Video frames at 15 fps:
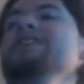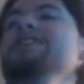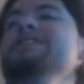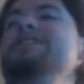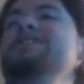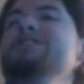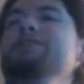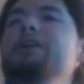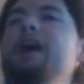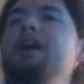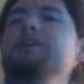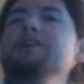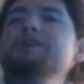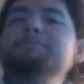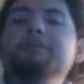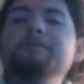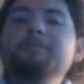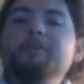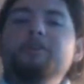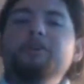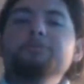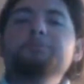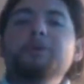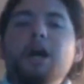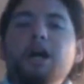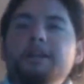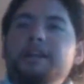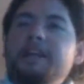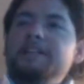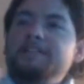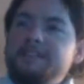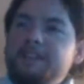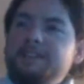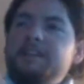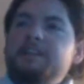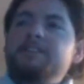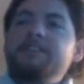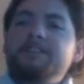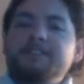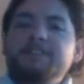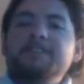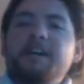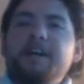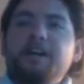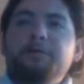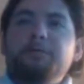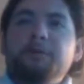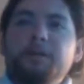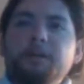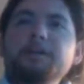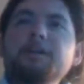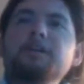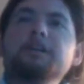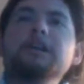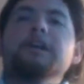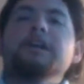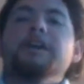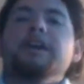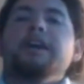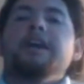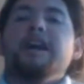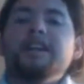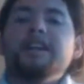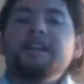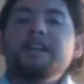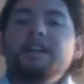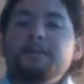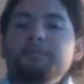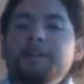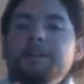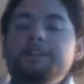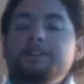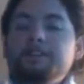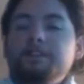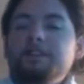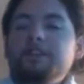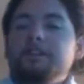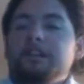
2 hours before broadcasting. How does this item work? And then I make sure,